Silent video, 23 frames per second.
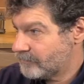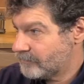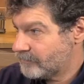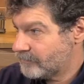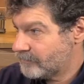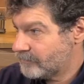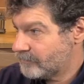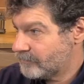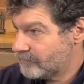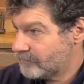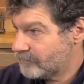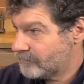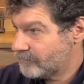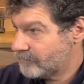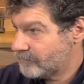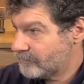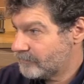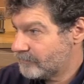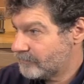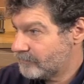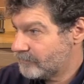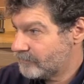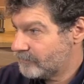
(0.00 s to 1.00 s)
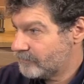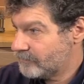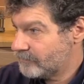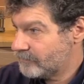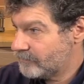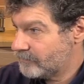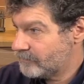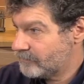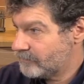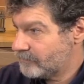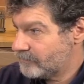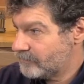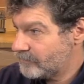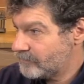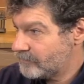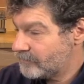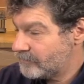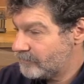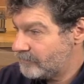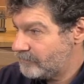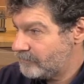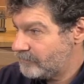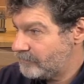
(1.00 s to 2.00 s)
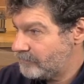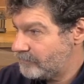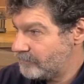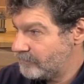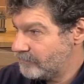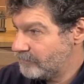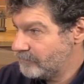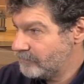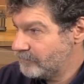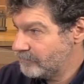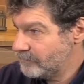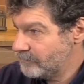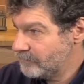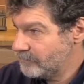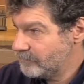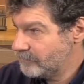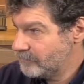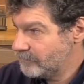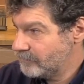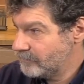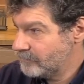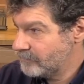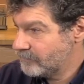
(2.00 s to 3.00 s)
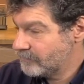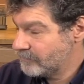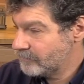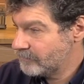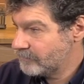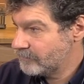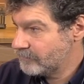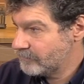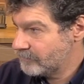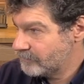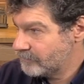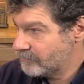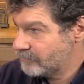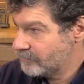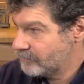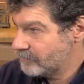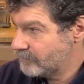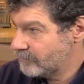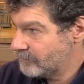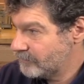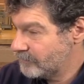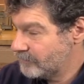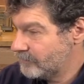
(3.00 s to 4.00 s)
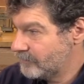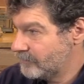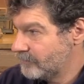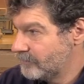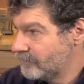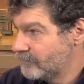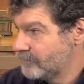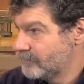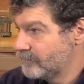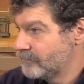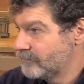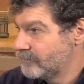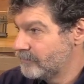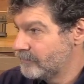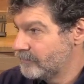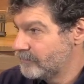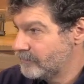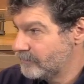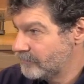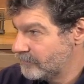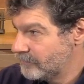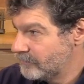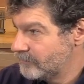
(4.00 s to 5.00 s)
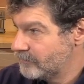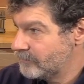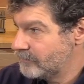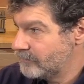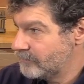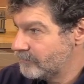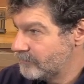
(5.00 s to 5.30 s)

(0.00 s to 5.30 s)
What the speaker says: (silent)